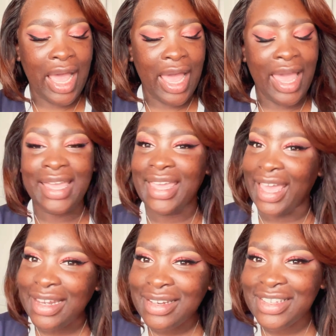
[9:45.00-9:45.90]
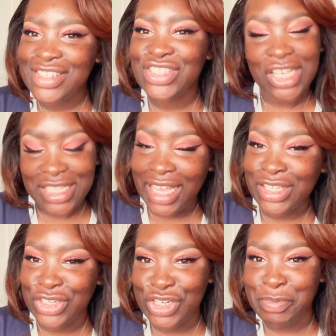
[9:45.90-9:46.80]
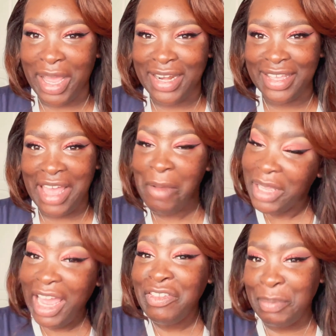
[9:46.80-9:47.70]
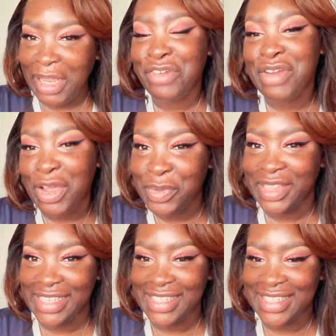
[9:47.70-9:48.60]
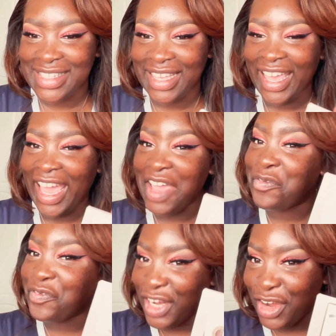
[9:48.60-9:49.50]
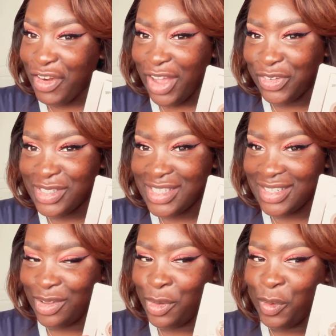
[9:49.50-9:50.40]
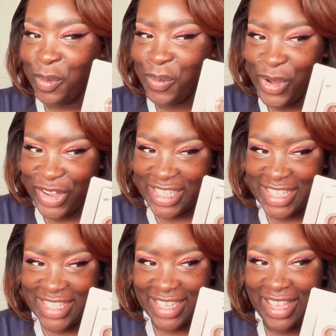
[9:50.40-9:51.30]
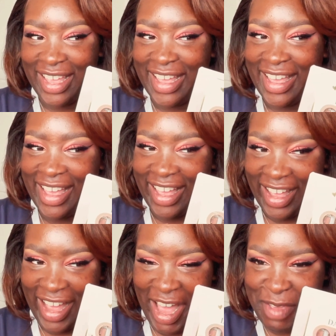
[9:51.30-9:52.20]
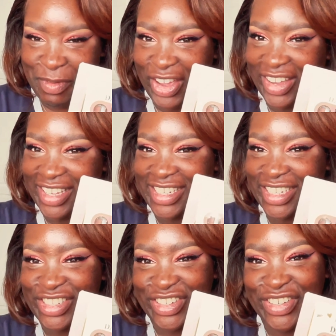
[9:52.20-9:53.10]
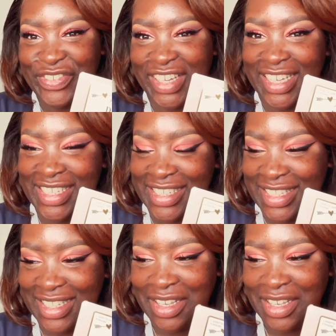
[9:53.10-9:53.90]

Again, just like the nude palette, I'm gonna have to play around with this and figure out what I'm going to do, because